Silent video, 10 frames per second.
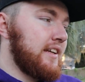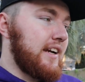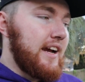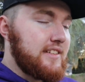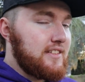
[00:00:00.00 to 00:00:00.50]

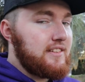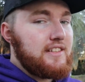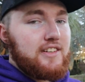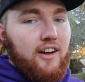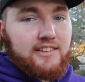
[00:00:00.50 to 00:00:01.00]
Guys,
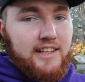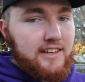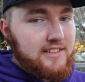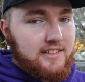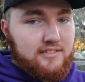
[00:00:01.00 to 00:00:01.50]
this
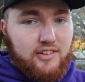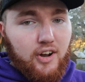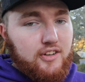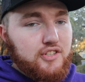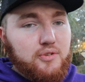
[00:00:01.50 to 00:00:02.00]
content doesn't
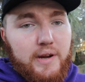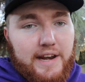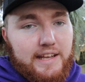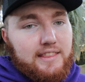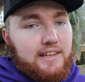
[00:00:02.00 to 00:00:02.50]
cost you
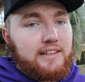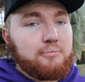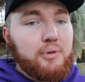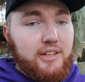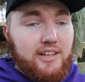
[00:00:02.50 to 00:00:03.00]

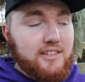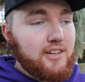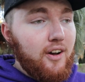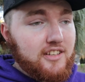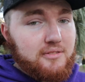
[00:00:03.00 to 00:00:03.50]
anything, but it does
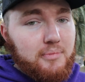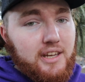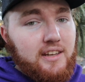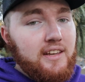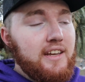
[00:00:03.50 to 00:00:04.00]
cost
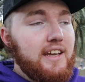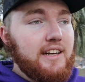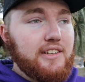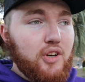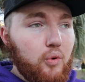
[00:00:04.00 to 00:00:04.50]
me,
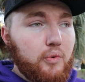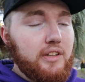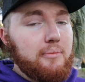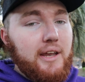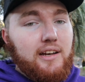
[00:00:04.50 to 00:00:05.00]
and I don't
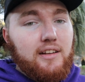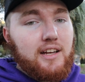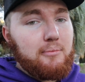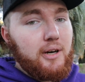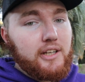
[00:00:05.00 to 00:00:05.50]
really make a
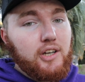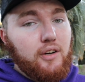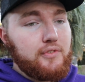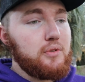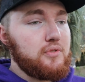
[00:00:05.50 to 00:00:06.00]
lot of money
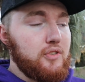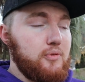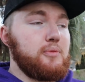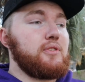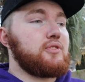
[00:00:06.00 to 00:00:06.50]
off
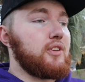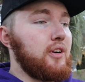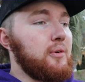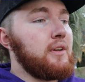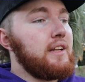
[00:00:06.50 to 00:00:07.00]
YouTube.
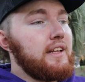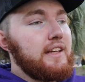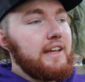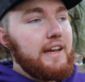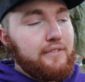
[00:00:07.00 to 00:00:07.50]
So
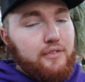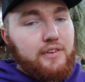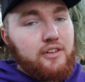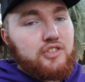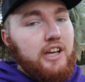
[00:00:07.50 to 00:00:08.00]
if you're
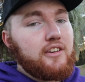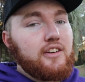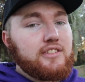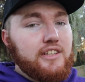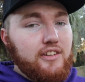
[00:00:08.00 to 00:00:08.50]
feeling
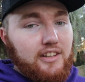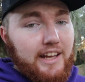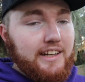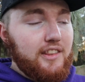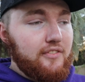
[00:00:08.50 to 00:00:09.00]
generous and you
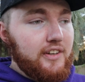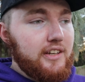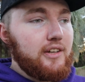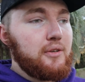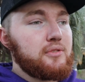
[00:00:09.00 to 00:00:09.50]
like the
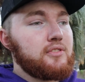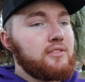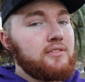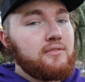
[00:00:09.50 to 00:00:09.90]
videos,